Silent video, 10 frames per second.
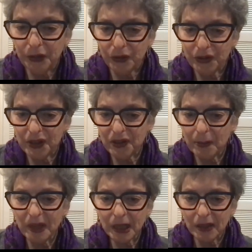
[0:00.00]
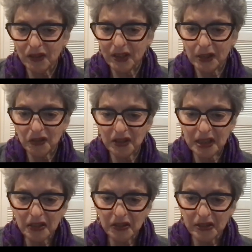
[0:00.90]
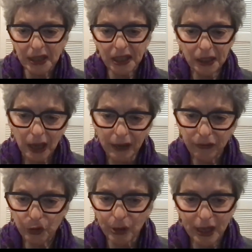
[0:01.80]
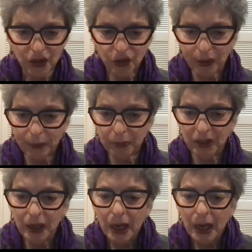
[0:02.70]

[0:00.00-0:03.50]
you'll see something that says CC live transcript,